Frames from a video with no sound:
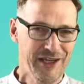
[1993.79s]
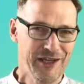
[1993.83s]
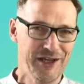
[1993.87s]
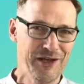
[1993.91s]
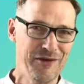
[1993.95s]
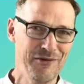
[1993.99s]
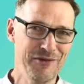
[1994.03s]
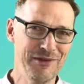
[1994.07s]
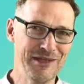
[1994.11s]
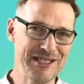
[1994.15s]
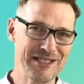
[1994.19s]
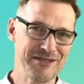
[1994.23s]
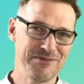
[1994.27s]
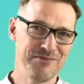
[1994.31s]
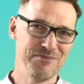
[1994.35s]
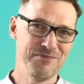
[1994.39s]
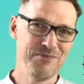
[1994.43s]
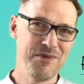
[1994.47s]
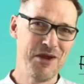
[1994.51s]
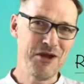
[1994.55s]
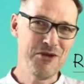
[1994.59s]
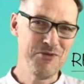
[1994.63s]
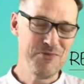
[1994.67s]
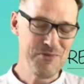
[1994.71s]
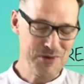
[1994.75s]
You know, in this
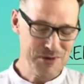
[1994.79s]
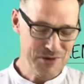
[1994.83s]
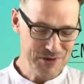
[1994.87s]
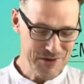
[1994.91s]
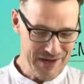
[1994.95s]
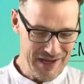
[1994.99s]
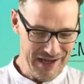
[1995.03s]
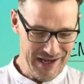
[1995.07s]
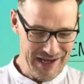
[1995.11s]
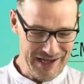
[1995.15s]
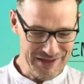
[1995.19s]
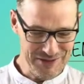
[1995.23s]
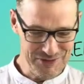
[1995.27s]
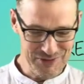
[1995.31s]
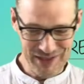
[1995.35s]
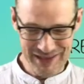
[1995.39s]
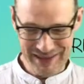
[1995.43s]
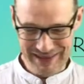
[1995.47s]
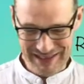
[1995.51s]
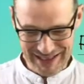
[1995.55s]
moment, as we